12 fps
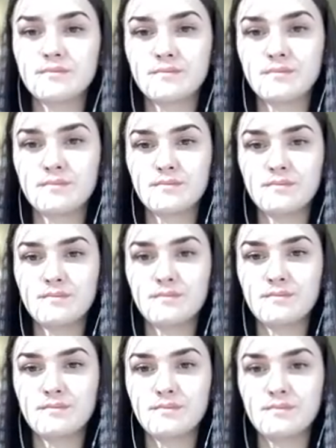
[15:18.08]

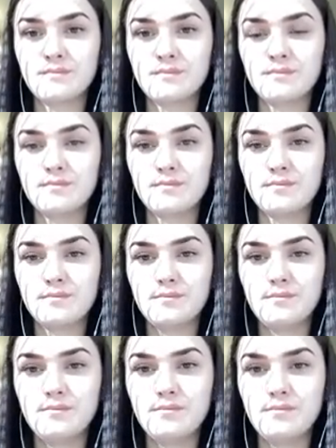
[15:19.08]

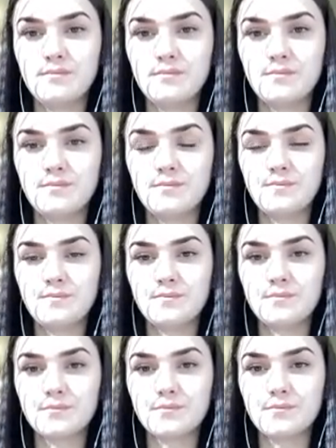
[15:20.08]

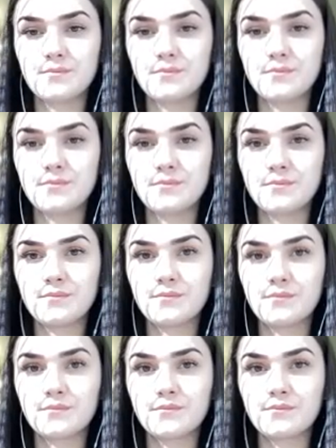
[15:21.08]

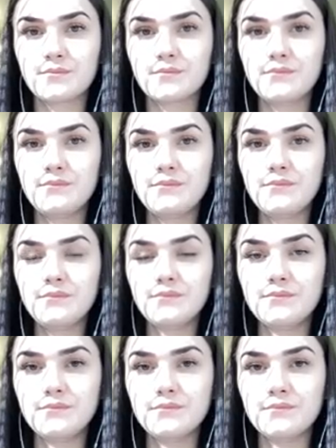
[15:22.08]

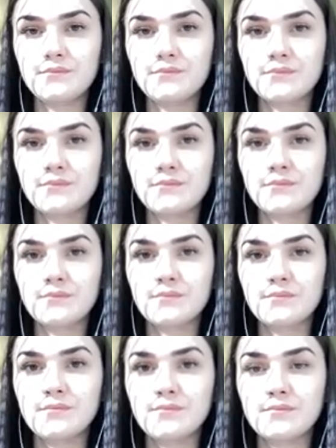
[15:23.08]

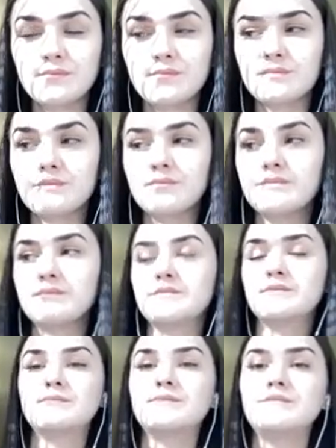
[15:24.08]

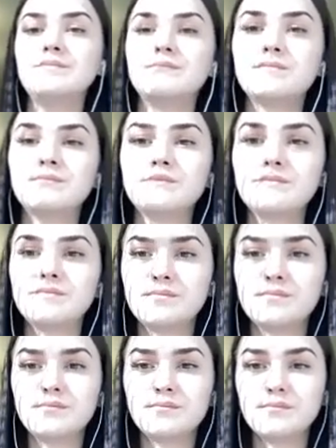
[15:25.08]
[no speech]